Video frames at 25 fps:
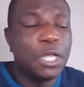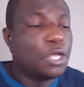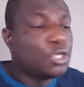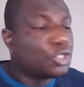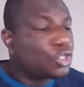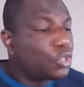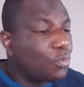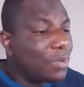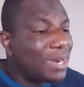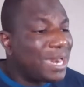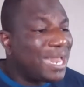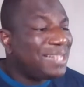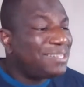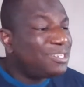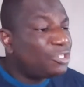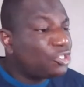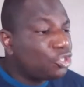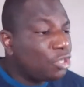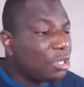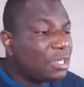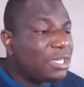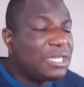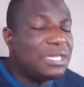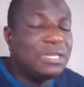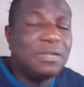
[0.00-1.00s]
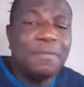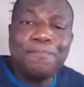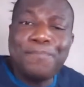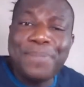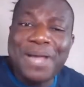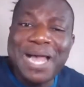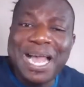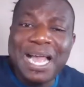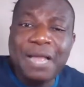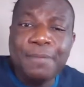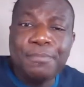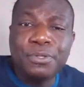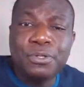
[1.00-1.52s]
So when I studied the
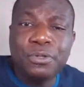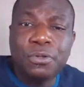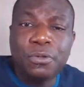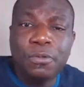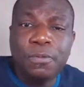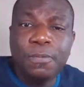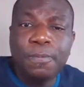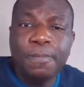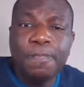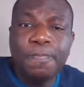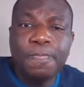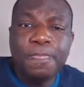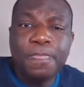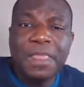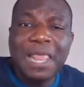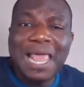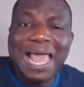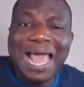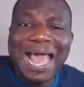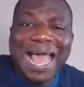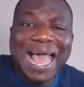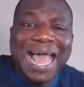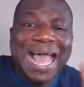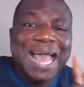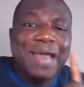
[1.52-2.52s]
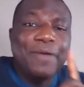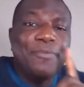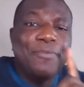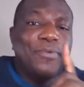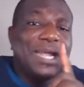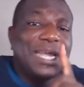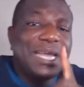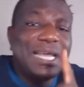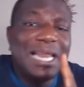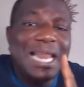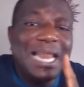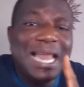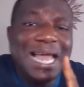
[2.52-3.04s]
Bible, I
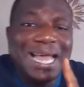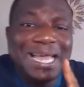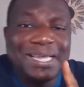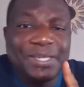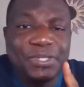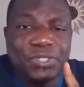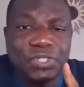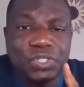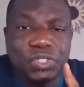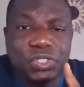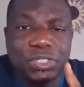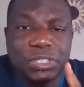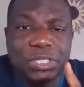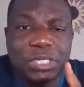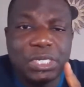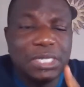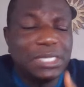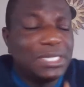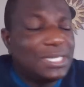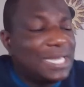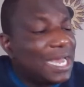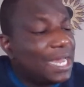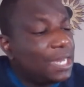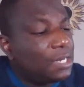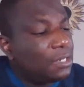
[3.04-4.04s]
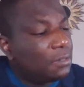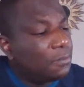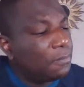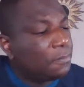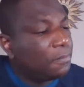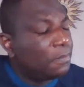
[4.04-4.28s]
realized that